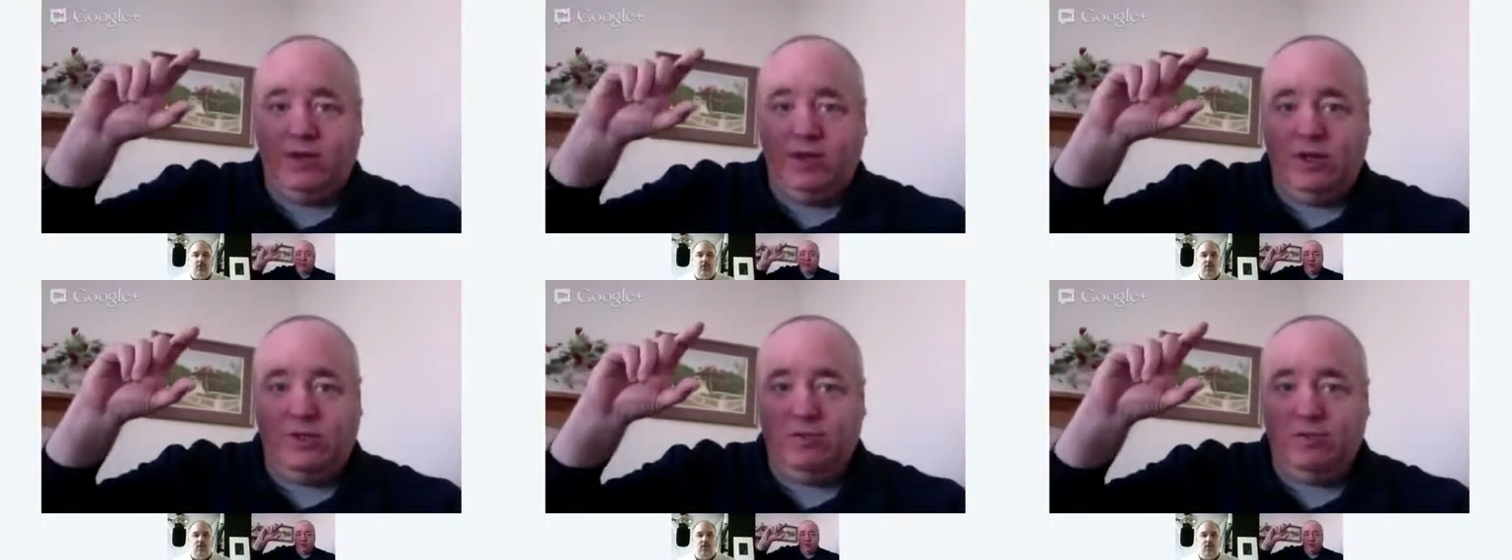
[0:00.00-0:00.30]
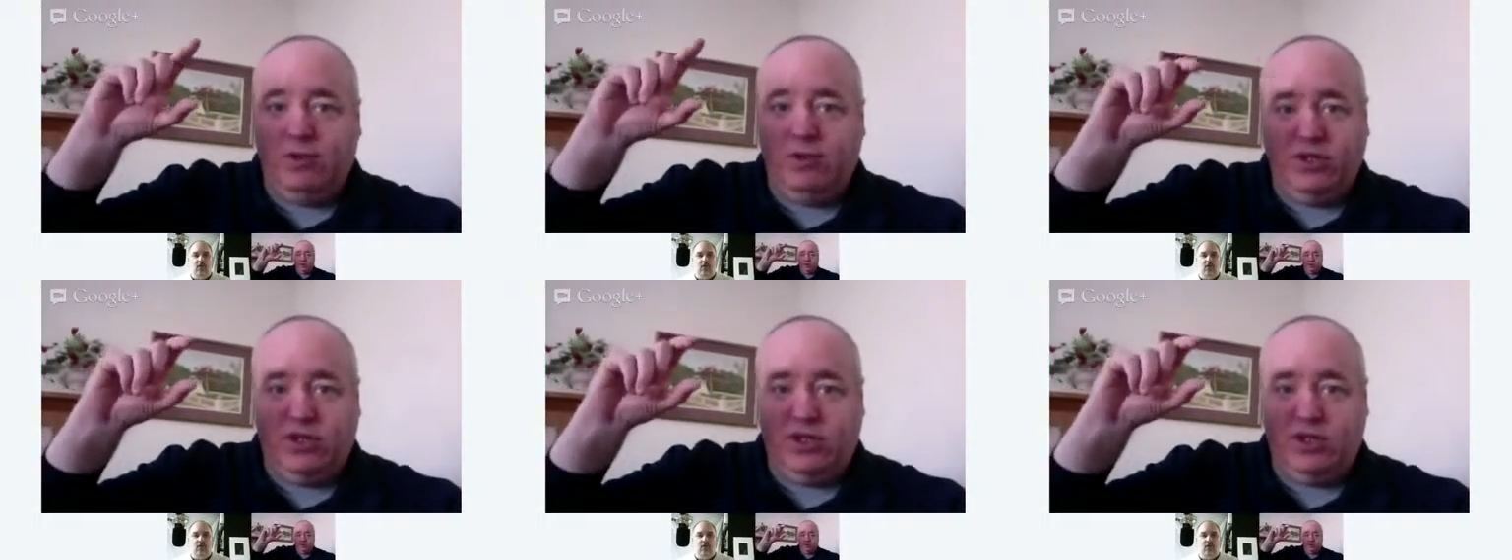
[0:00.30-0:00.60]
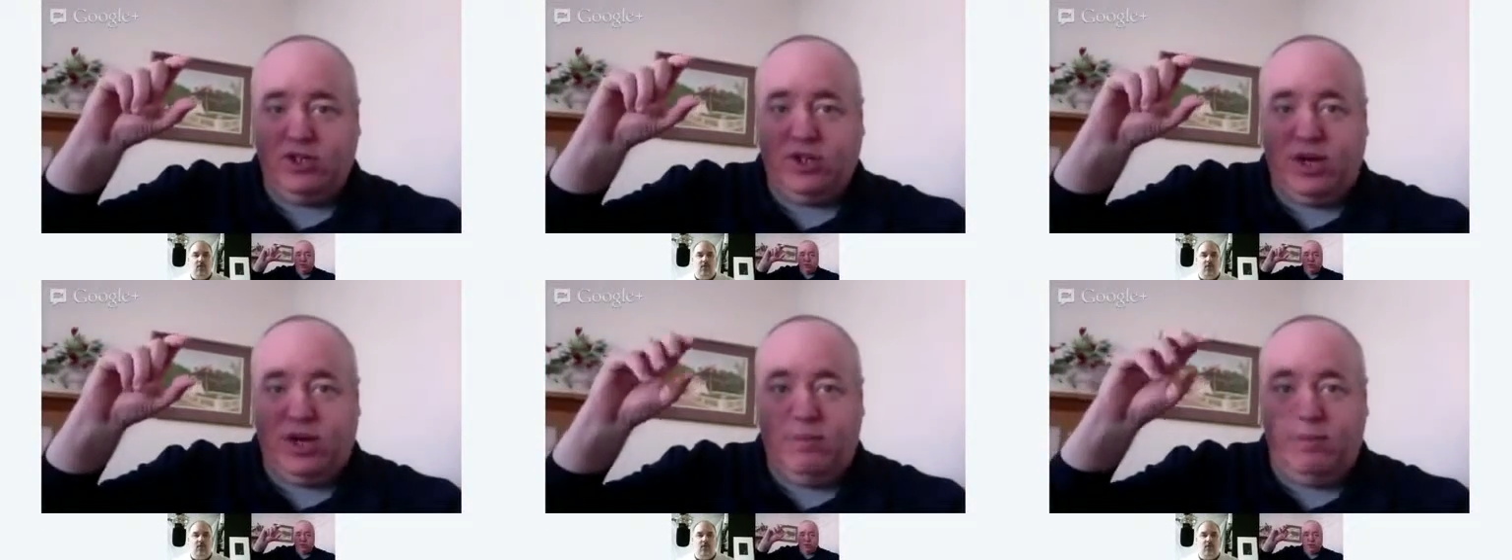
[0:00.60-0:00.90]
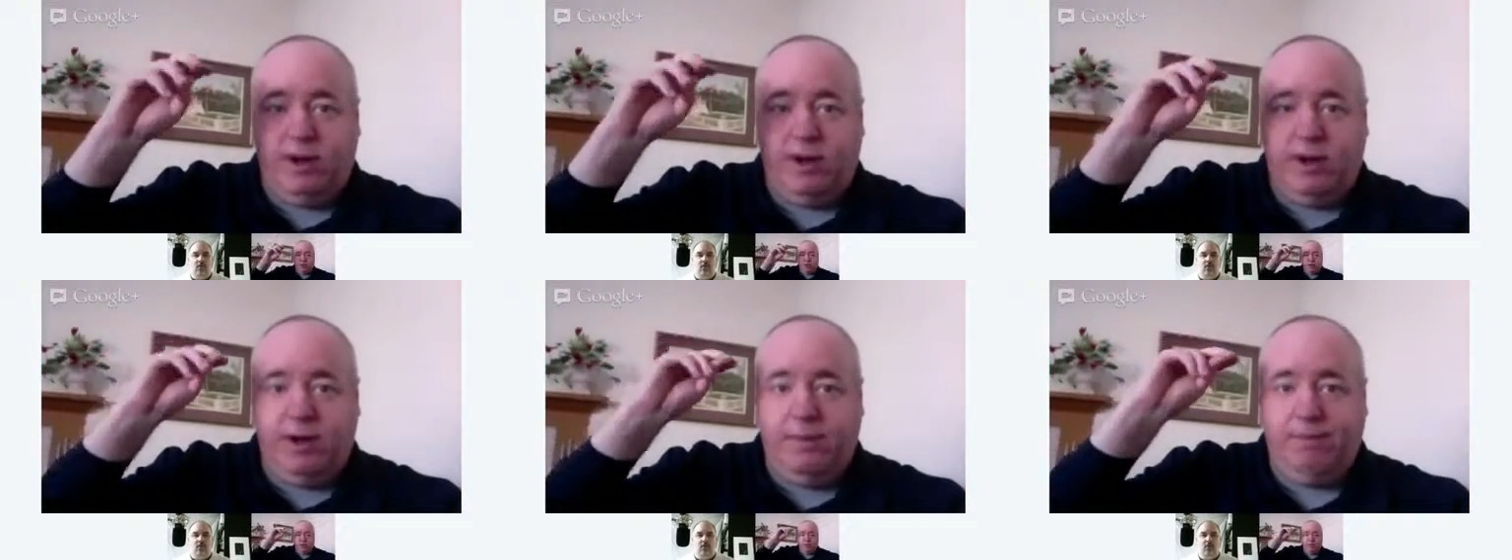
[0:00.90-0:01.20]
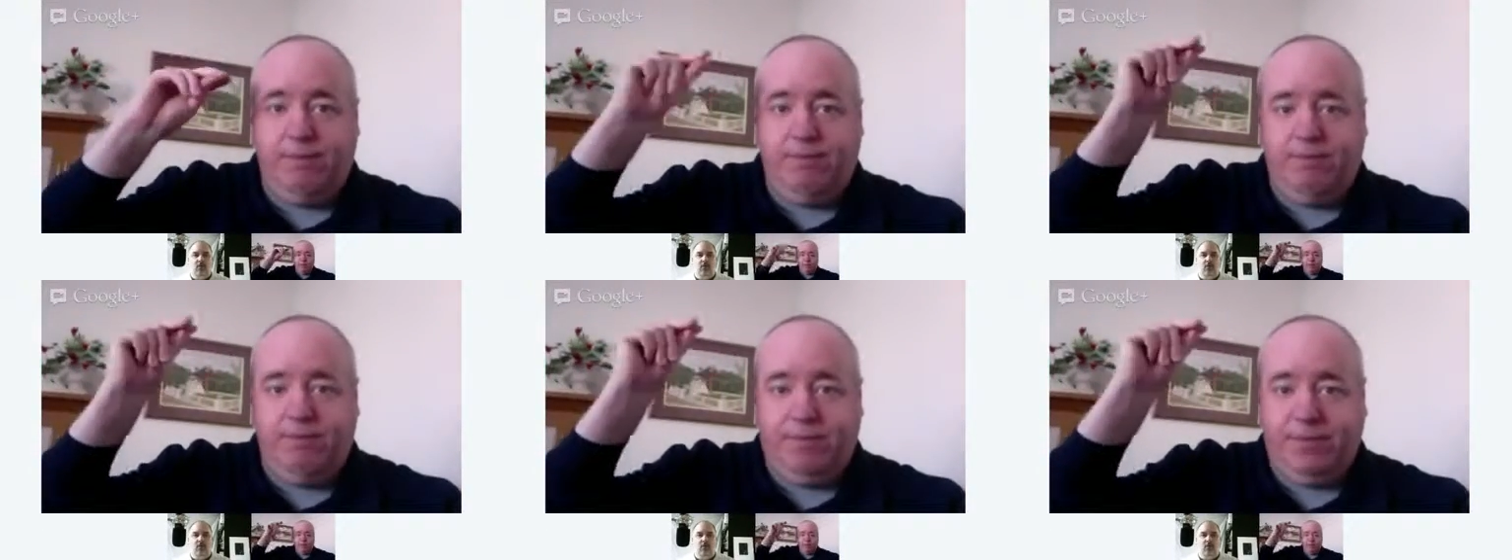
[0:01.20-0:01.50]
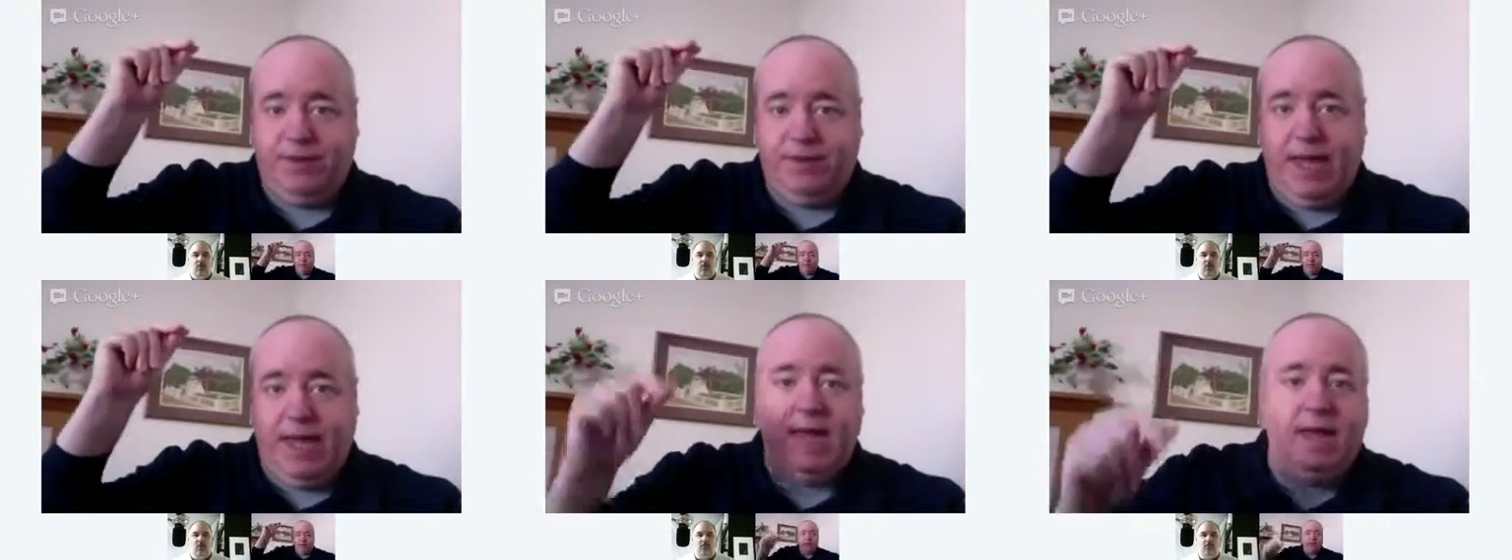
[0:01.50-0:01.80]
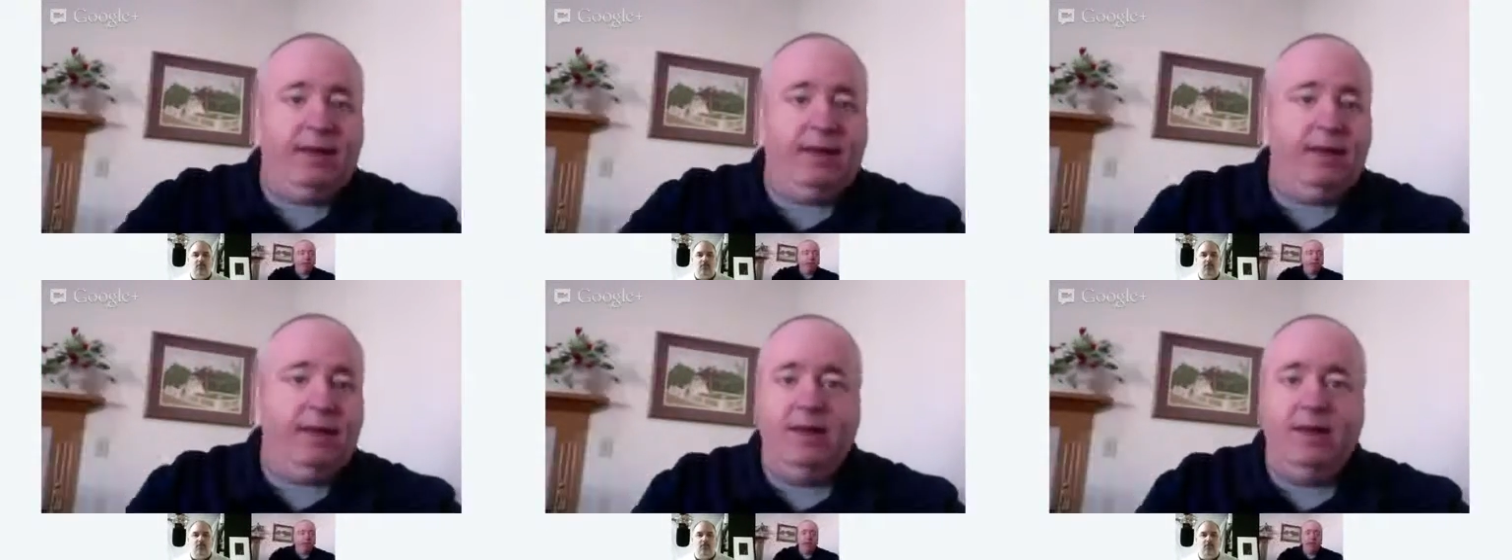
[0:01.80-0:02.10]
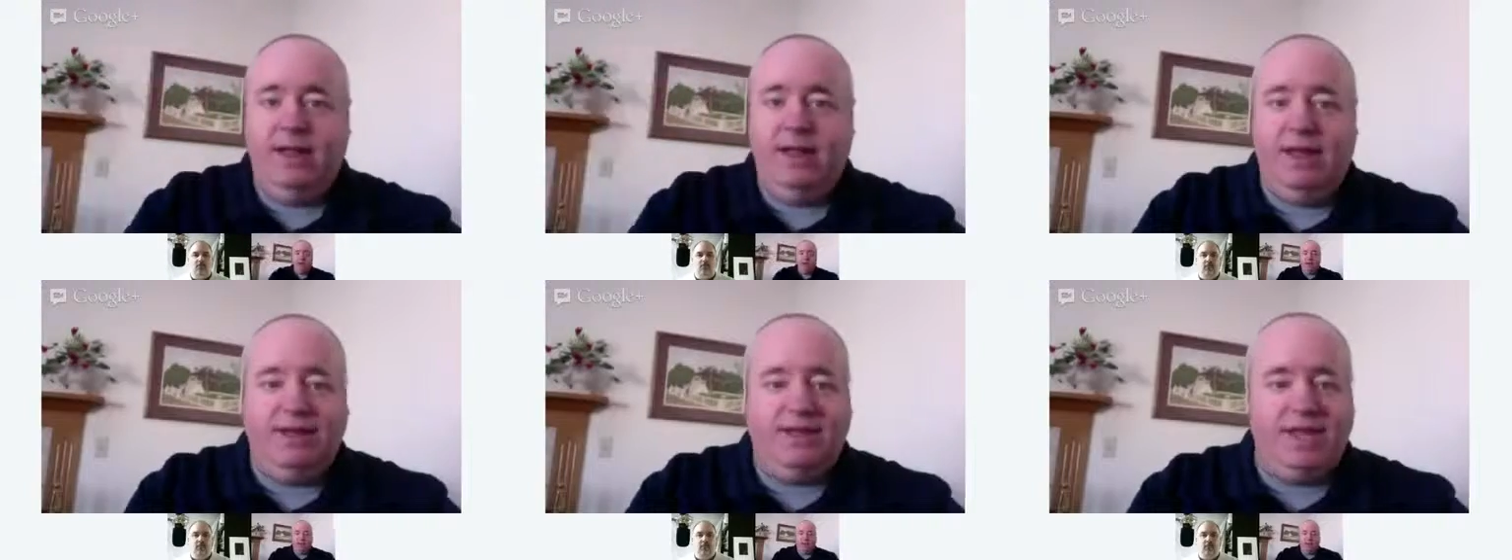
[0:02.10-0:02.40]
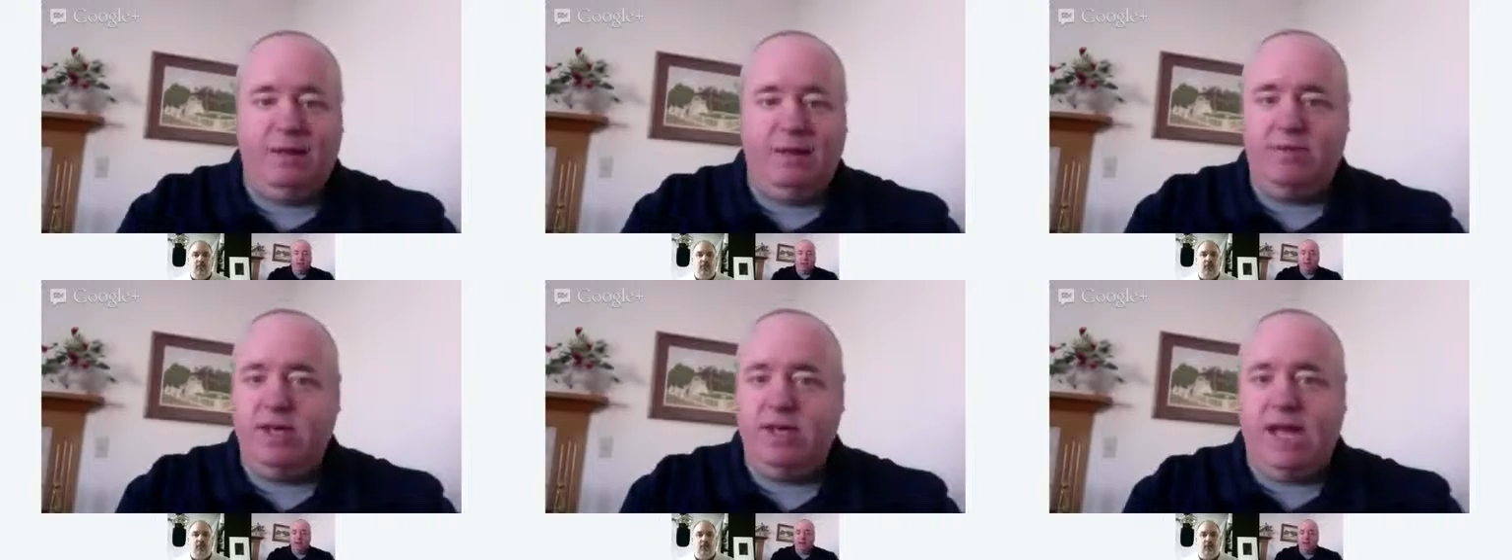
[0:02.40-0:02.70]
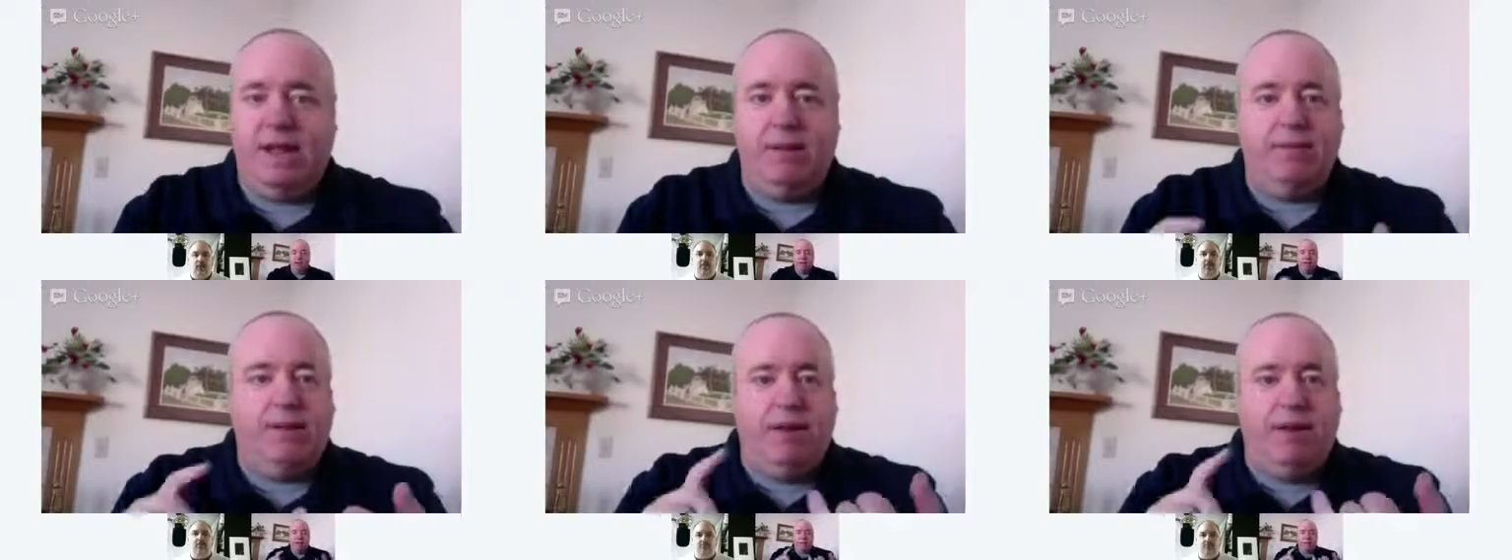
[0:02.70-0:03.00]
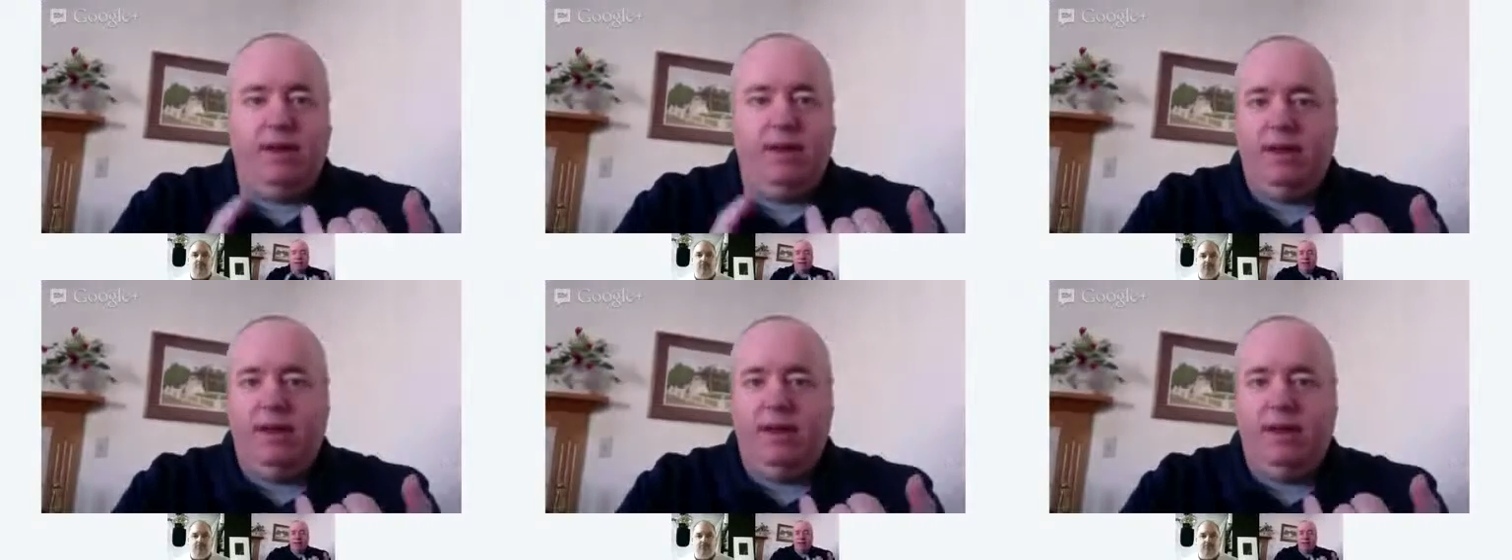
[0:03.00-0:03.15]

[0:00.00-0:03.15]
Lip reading: and just push the shutter button and gang. Same time.